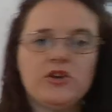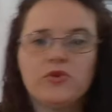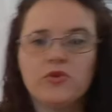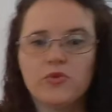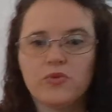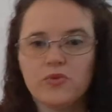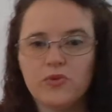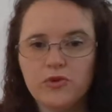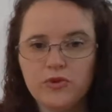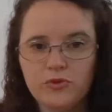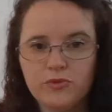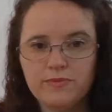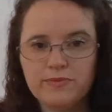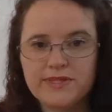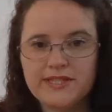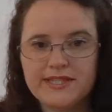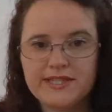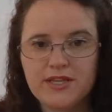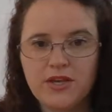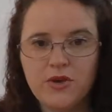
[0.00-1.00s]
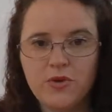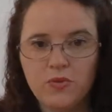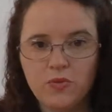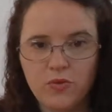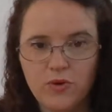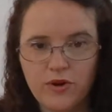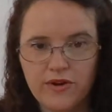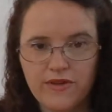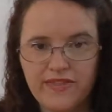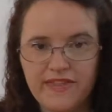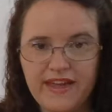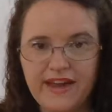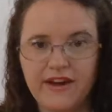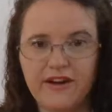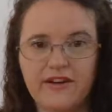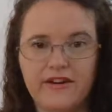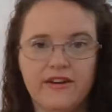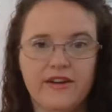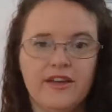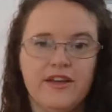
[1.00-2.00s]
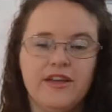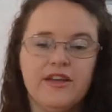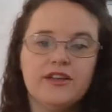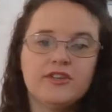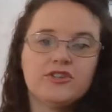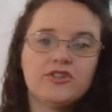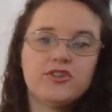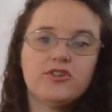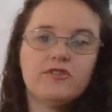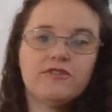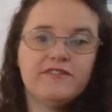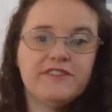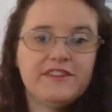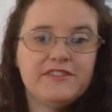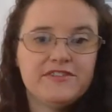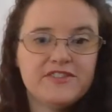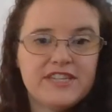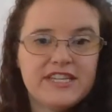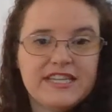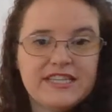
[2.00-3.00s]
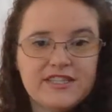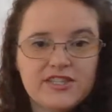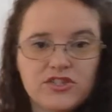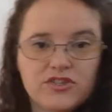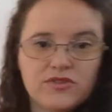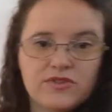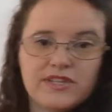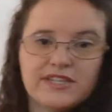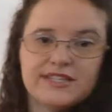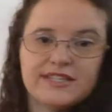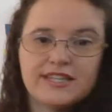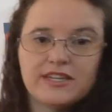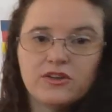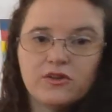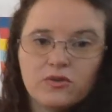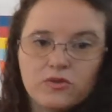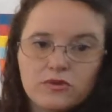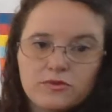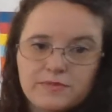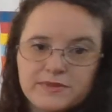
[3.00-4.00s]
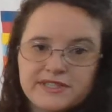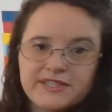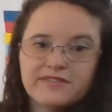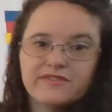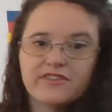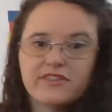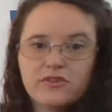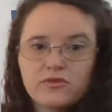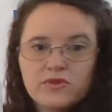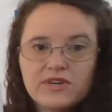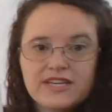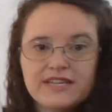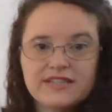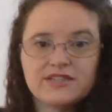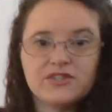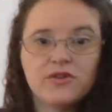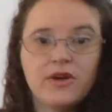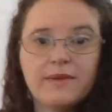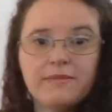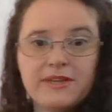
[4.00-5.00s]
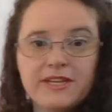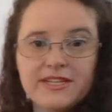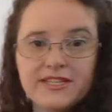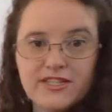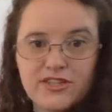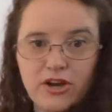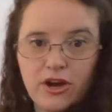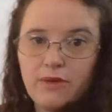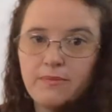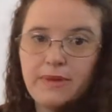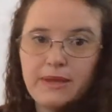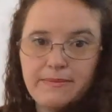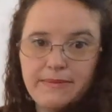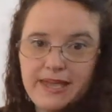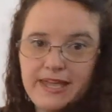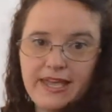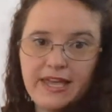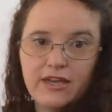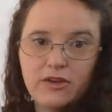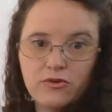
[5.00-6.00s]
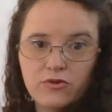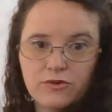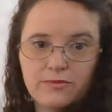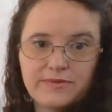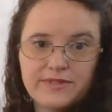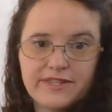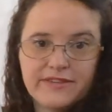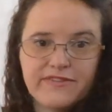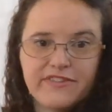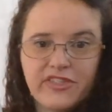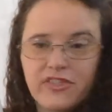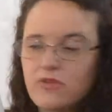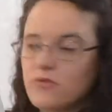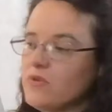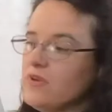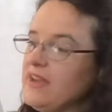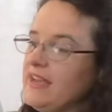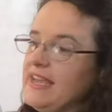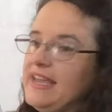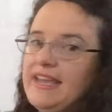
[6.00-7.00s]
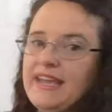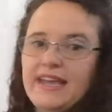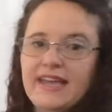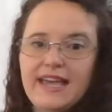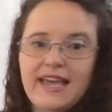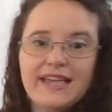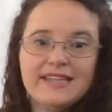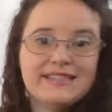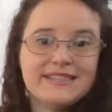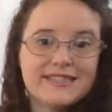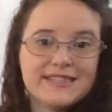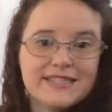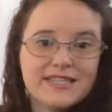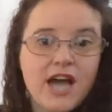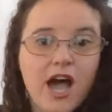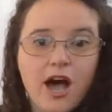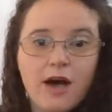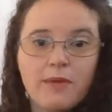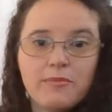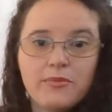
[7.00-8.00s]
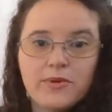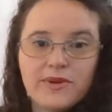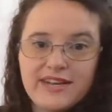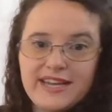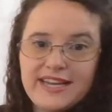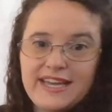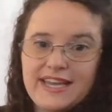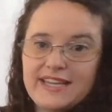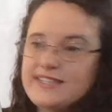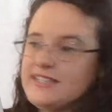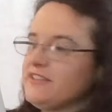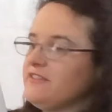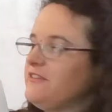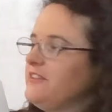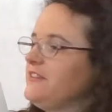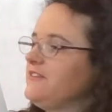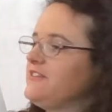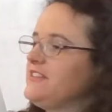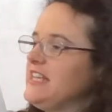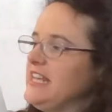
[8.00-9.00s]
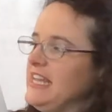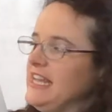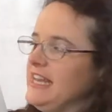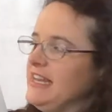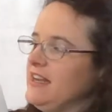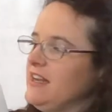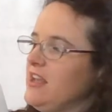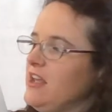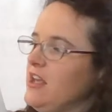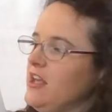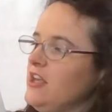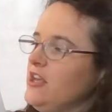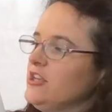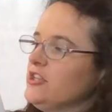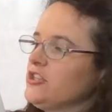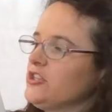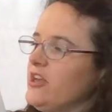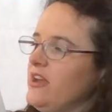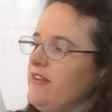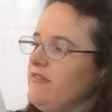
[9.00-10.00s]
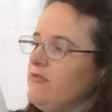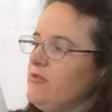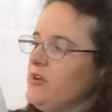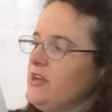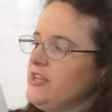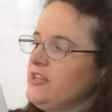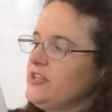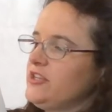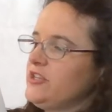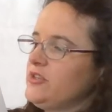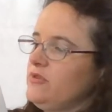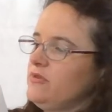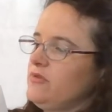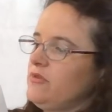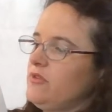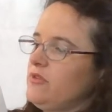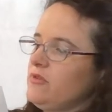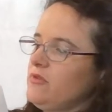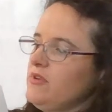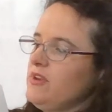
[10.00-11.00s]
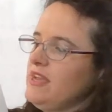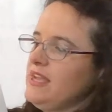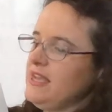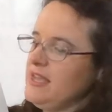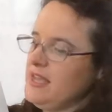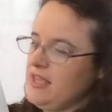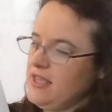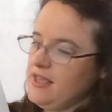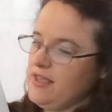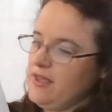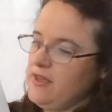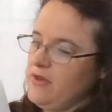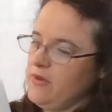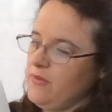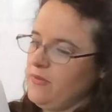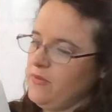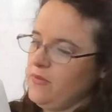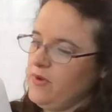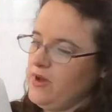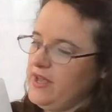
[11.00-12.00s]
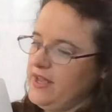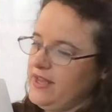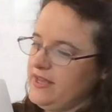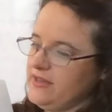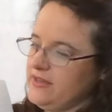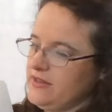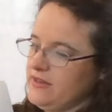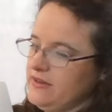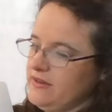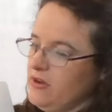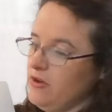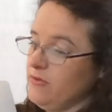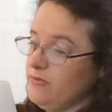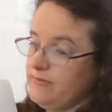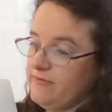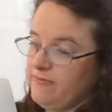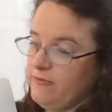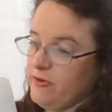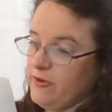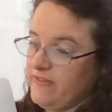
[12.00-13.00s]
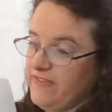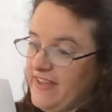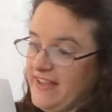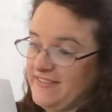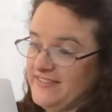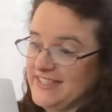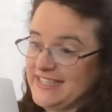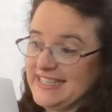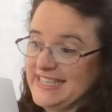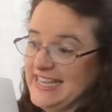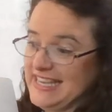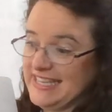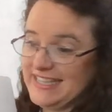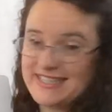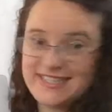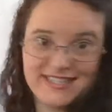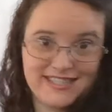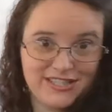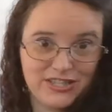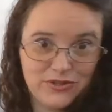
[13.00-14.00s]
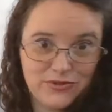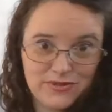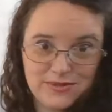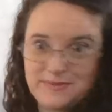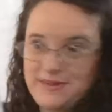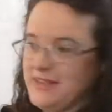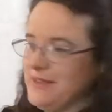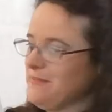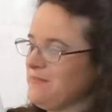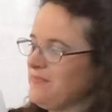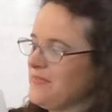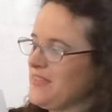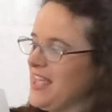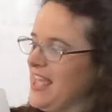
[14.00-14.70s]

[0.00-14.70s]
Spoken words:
groups were there? So 15 students in groups of 3. So I'm going to start by making groups of 3 and stop when I get to 15. So I have 1, 2, 3, 4, 5, 6, excuse me,